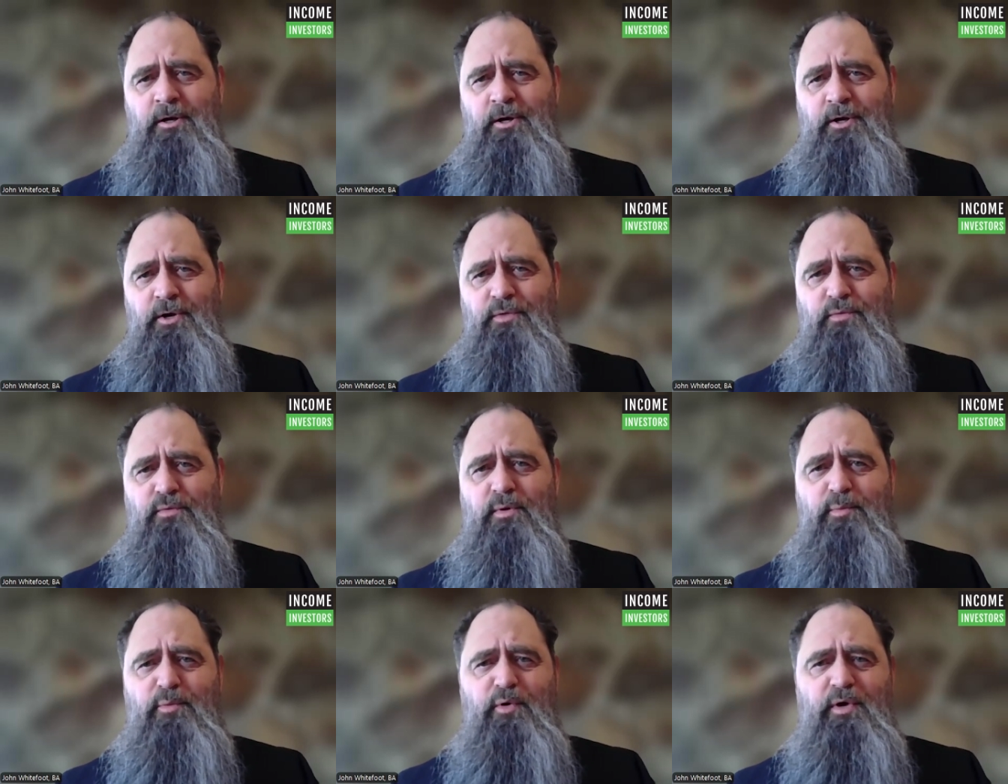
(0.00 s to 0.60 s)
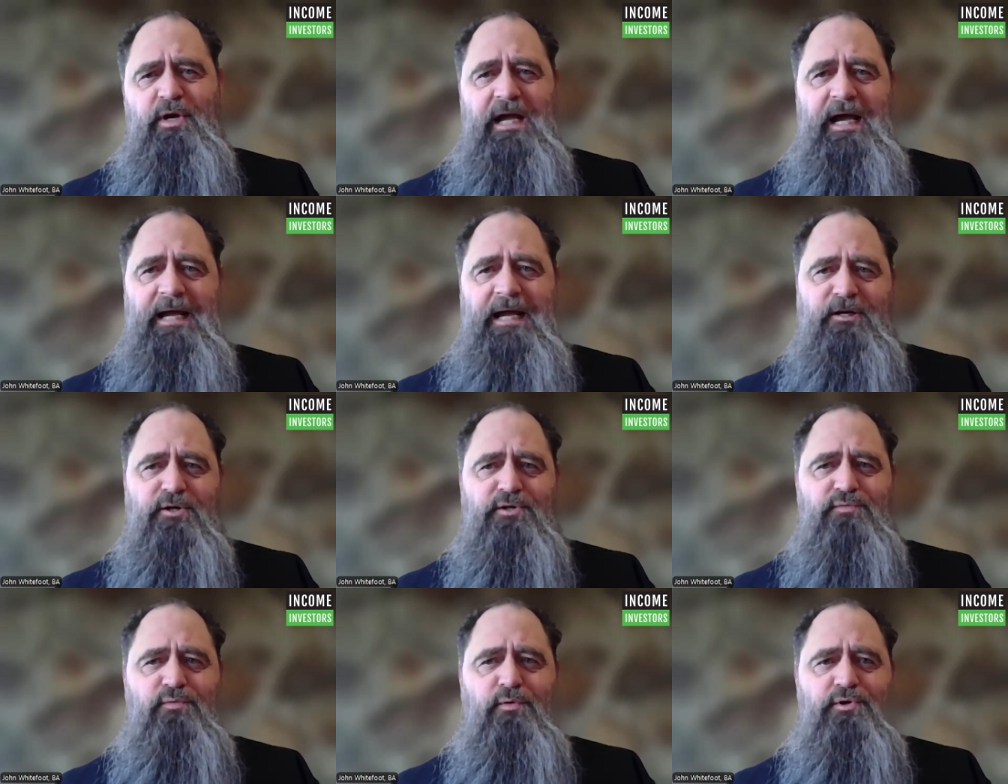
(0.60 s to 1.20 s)
3.9
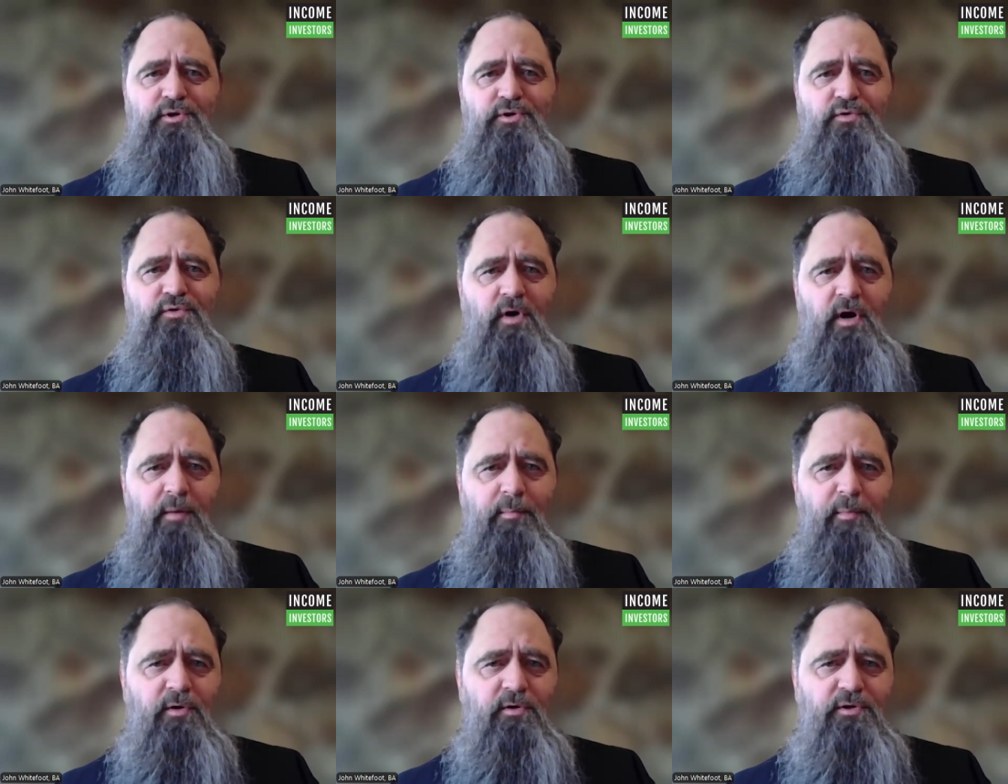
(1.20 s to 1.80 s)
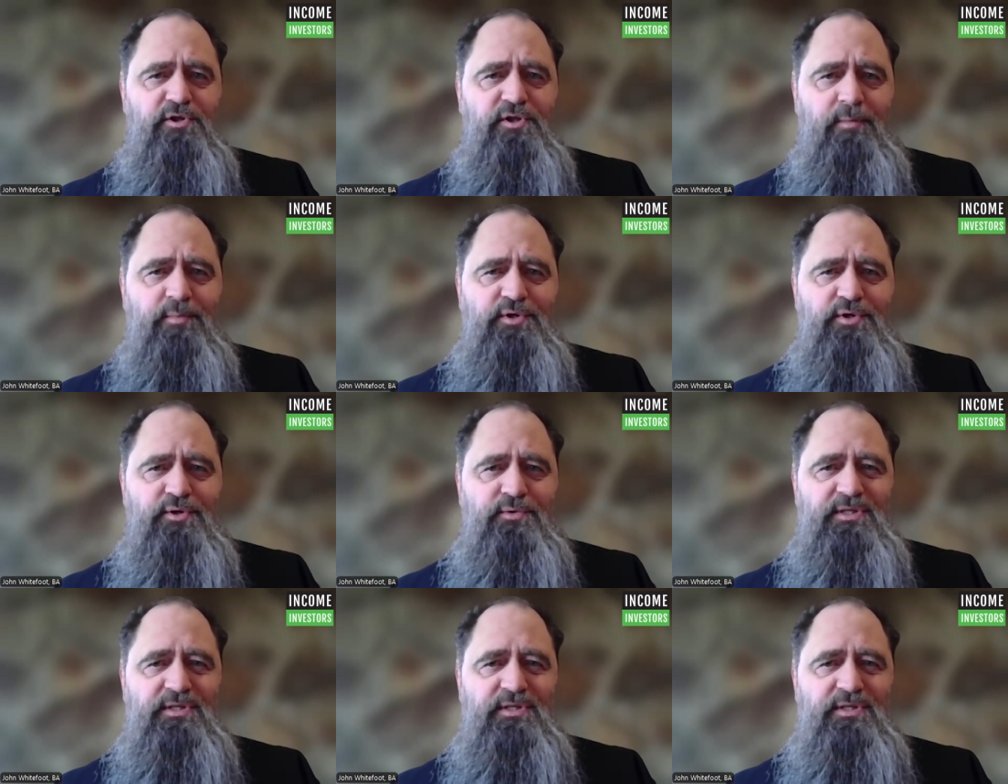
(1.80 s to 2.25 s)
years for its dry bulk ships to